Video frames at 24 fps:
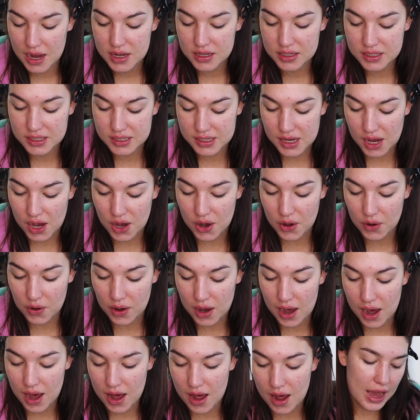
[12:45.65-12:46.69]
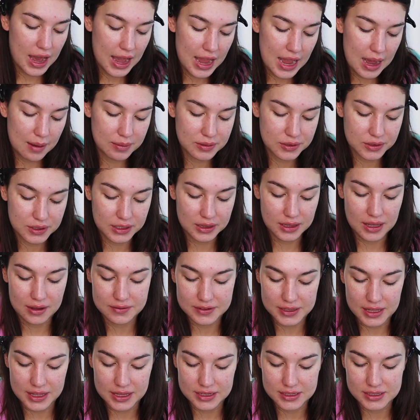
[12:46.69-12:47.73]
So I absolutely
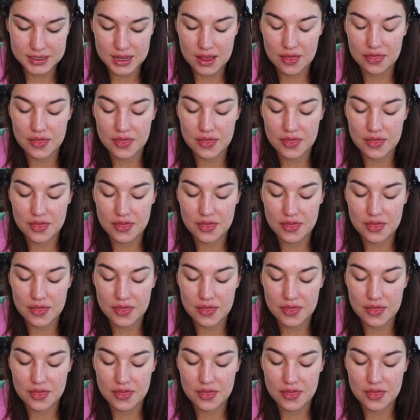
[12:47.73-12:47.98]
love this.